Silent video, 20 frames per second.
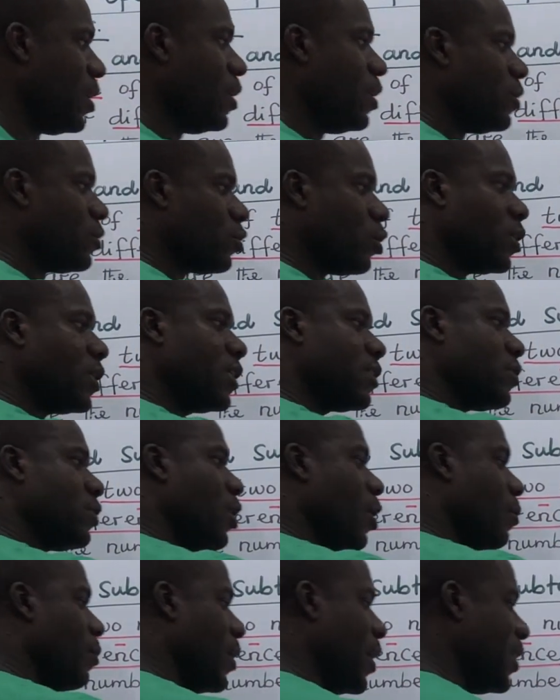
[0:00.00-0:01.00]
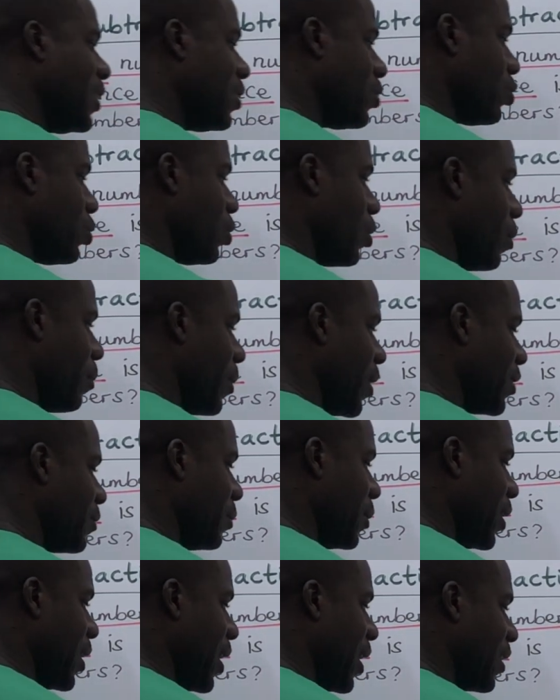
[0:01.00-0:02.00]
So the sum, let the two
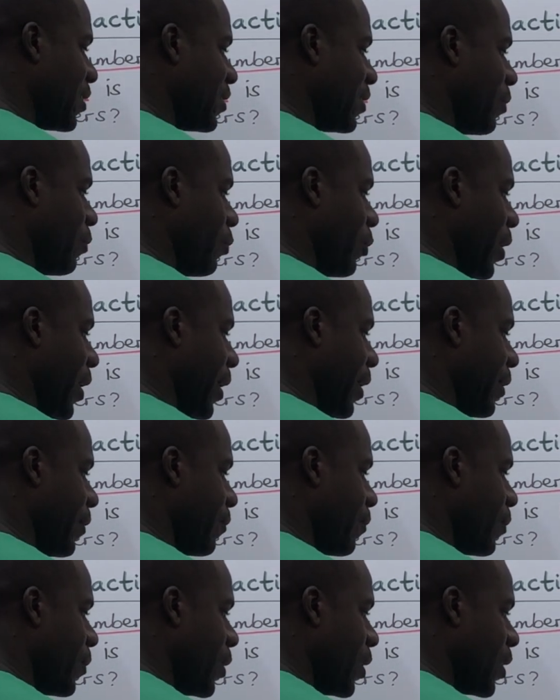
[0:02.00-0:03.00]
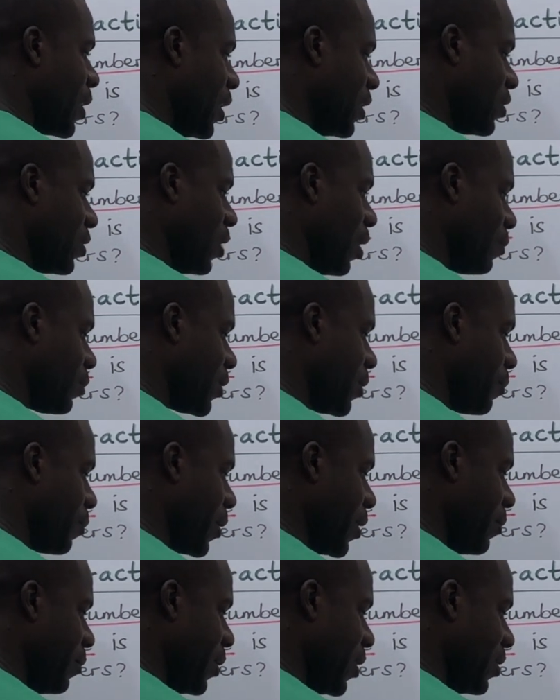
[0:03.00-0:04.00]
numbers be x and y. The sum
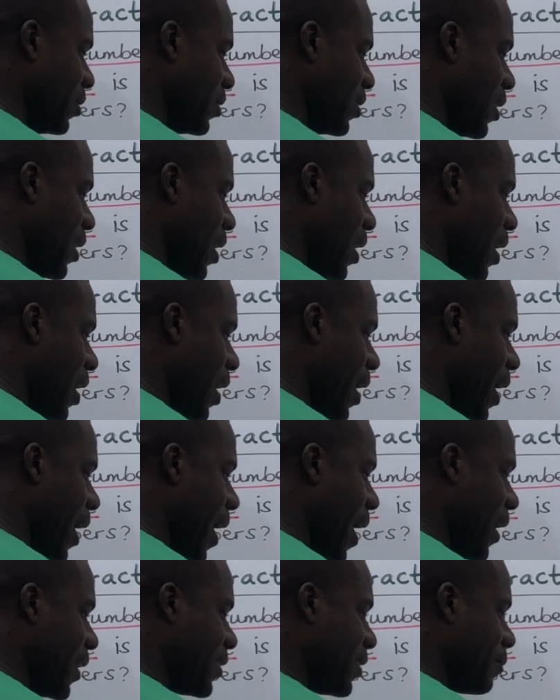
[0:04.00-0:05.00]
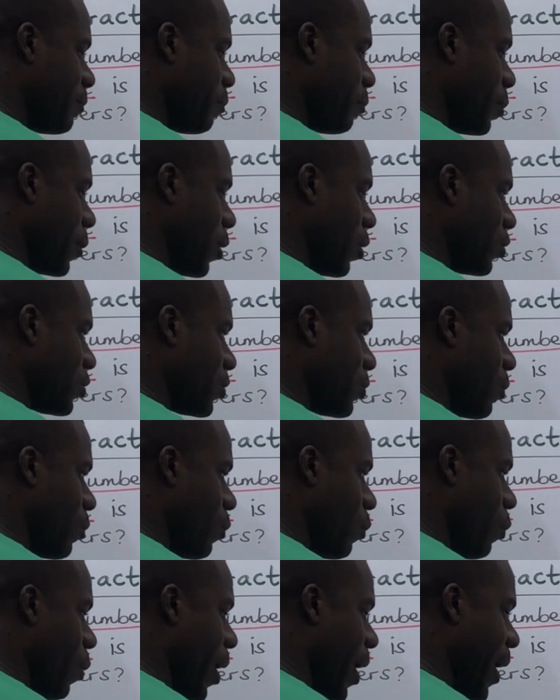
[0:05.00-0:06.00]
simply means x plus
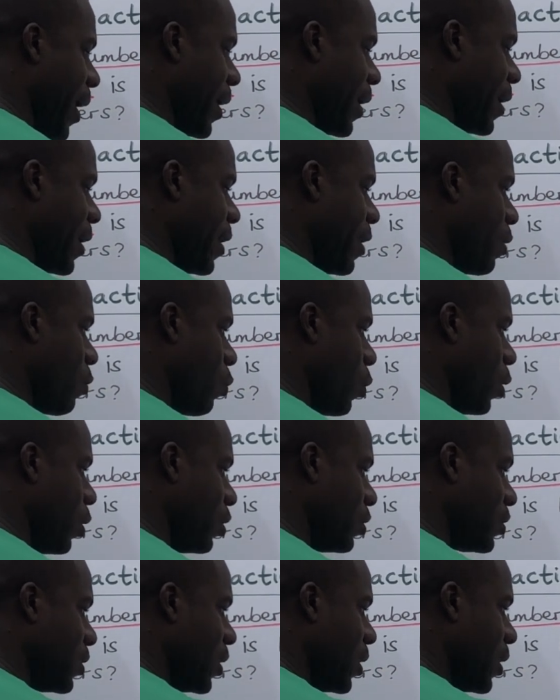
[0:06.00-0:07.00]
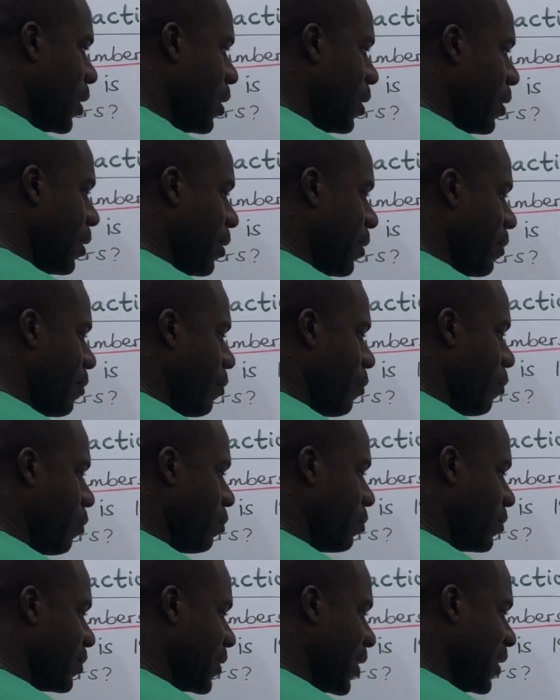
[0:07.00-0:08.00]
y equals
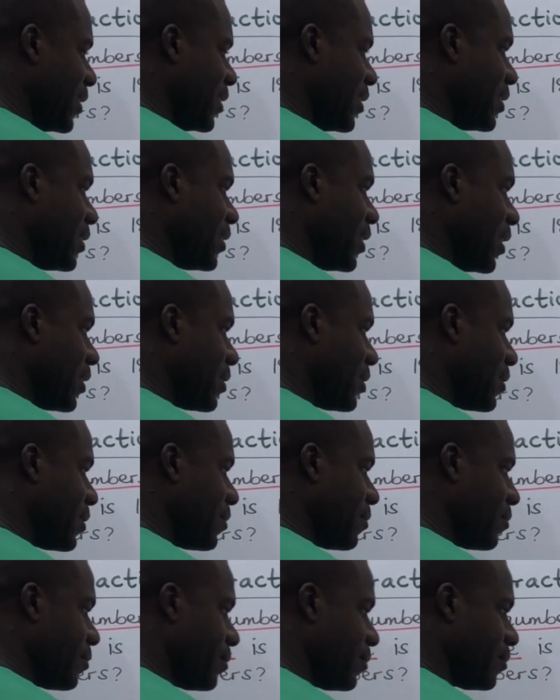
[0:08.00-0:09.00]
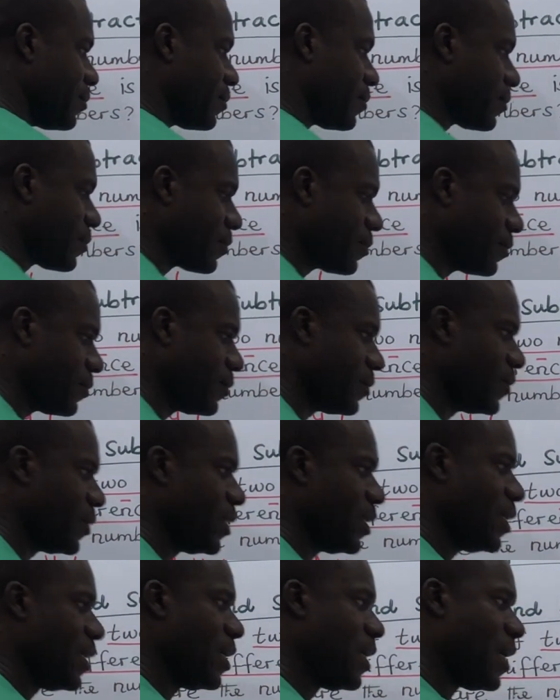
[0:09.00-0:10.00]
96.
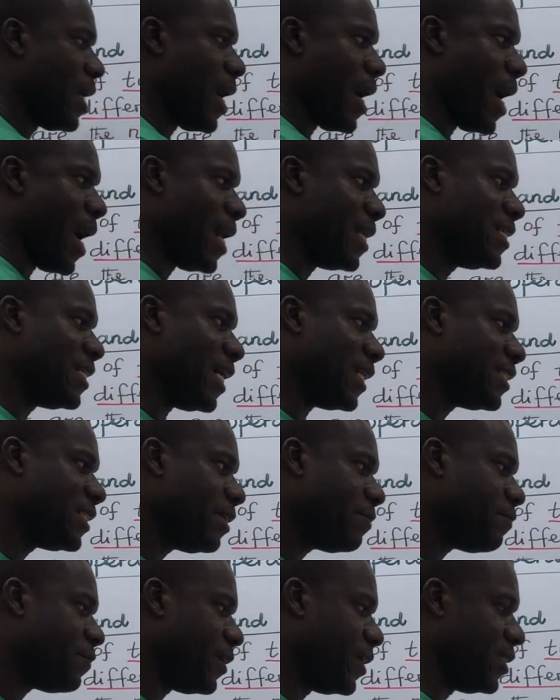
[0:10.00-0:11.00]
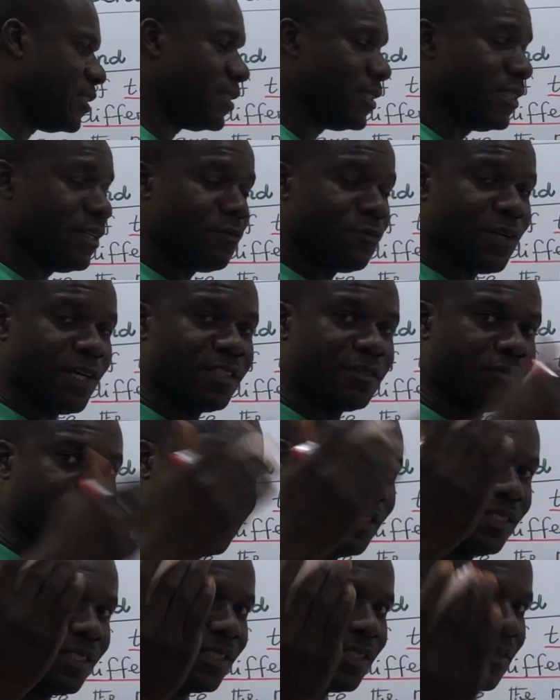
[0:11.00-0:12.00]
And their difference
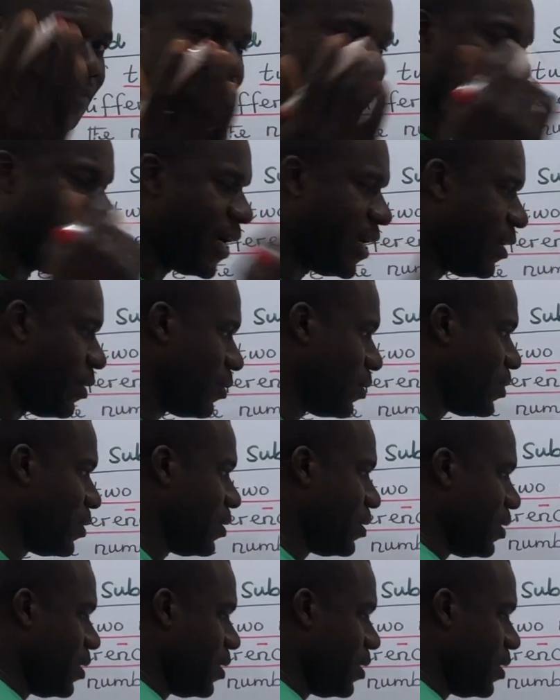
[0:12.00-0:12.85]
means minus.